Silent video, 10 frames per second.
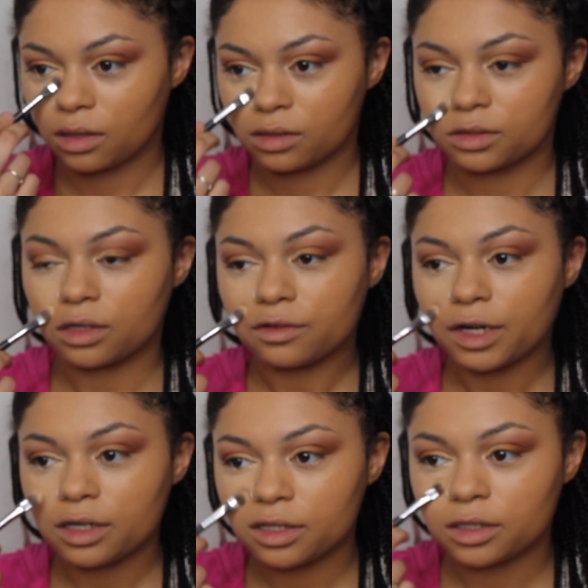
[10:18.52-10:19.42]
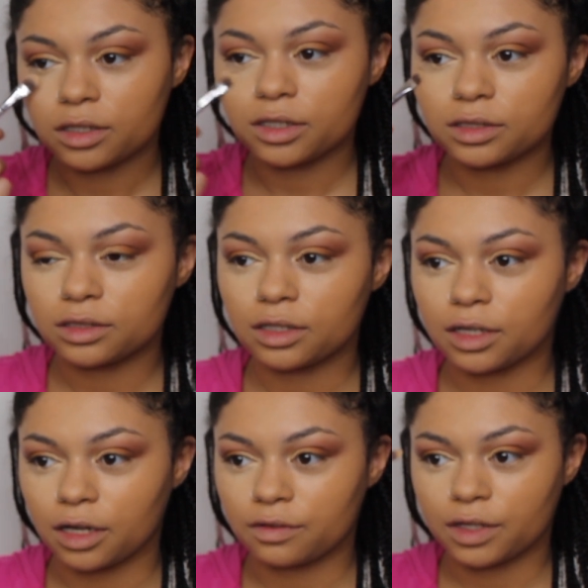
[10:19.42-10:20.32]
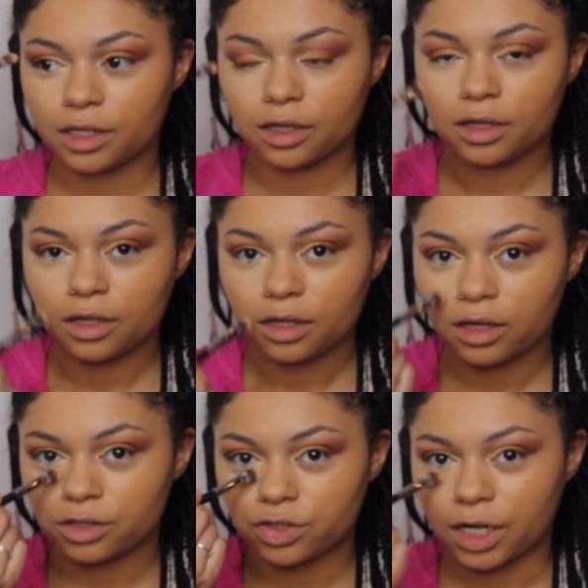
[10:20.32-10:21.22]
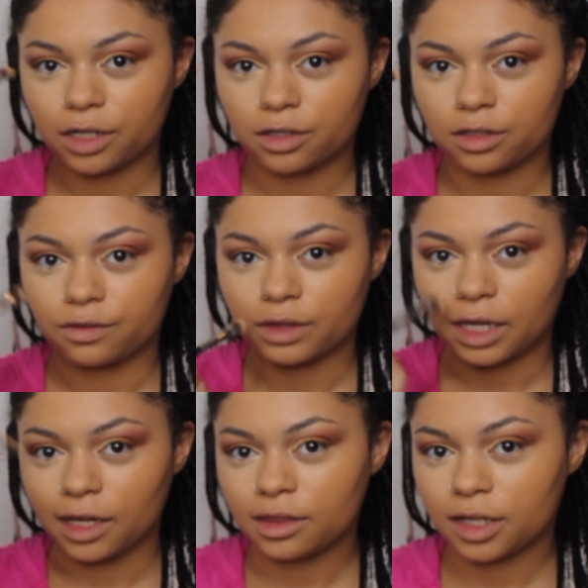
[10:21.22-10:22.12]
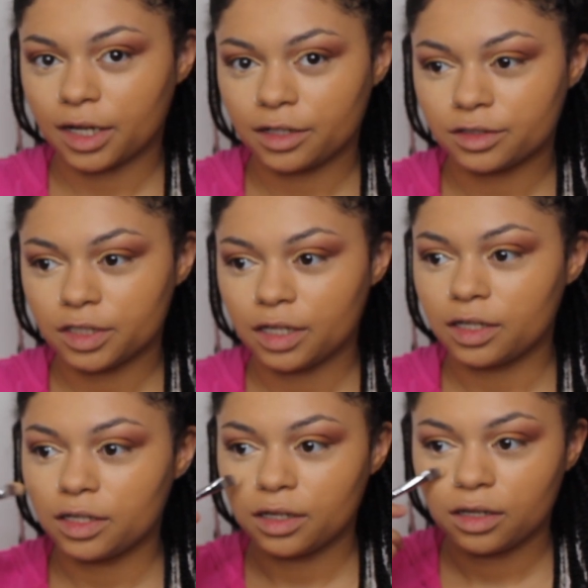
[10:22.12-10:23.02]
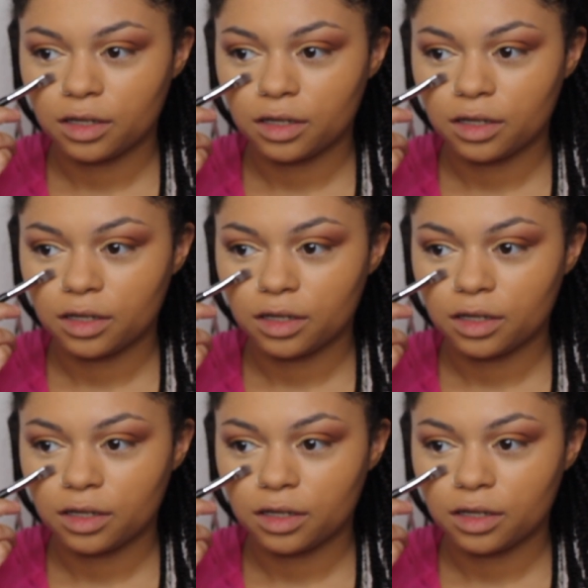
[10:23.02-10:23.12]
So right here, it's like kind of like a triangle of light that I created.